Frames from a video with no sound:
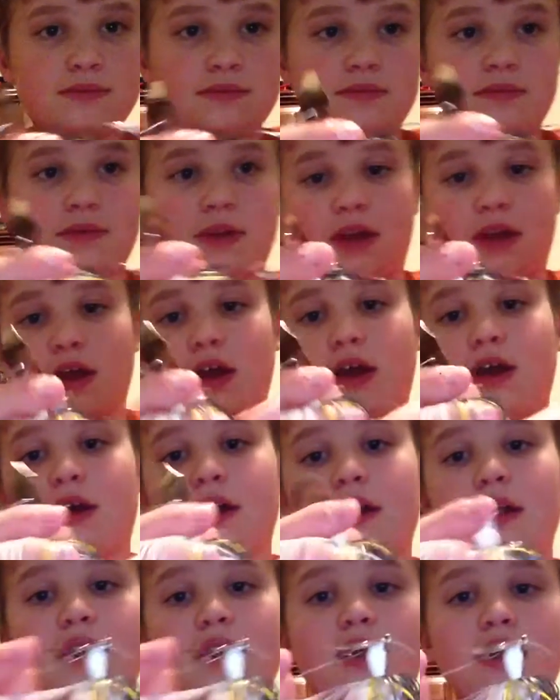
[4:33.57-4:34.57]
Okay.
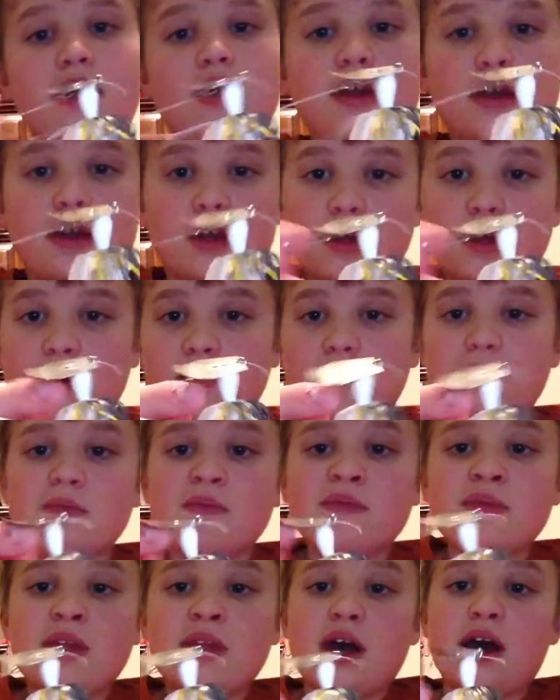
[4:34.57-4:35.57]

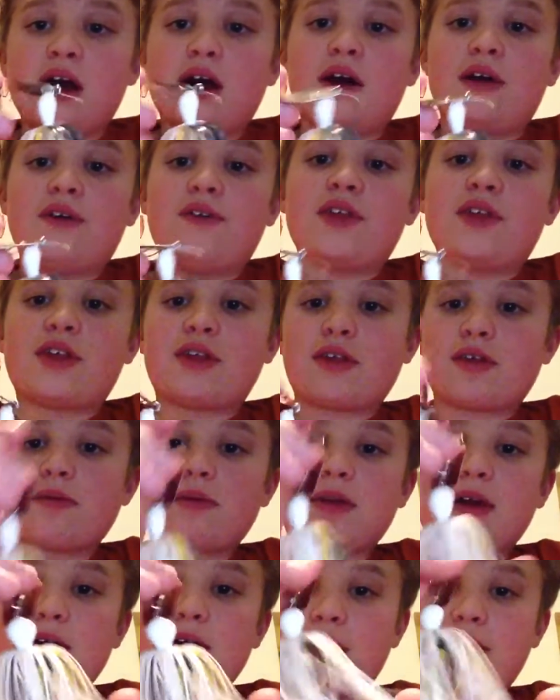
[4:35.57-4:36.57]
This is
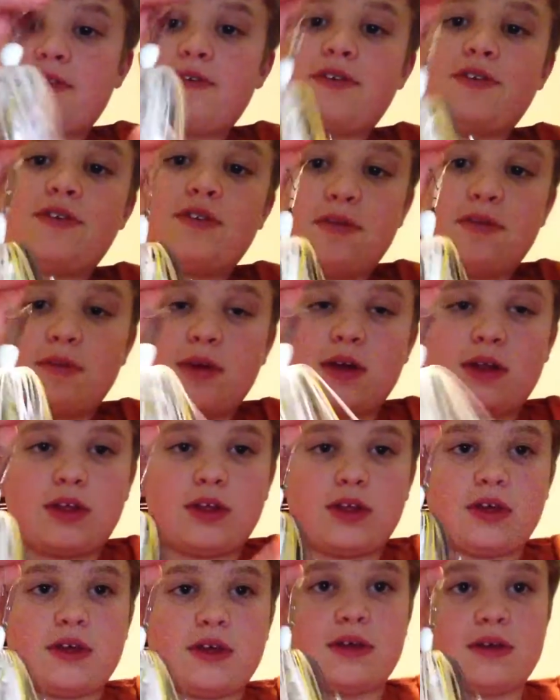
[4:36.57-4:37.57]
what I was fishing
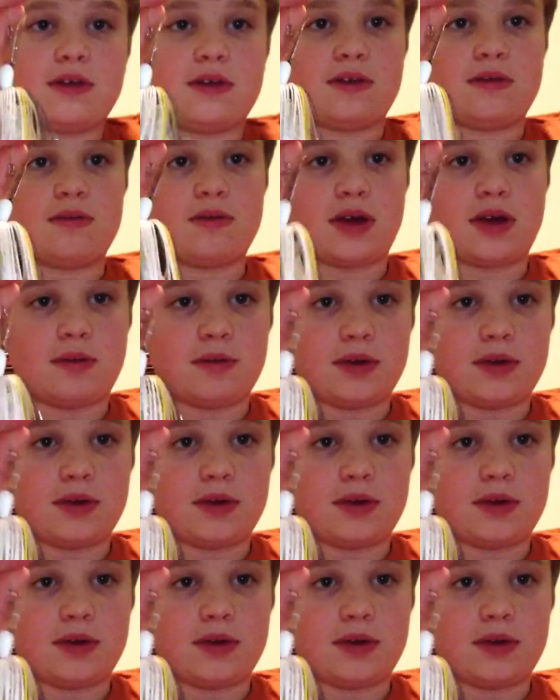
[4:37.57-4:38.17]
with when I went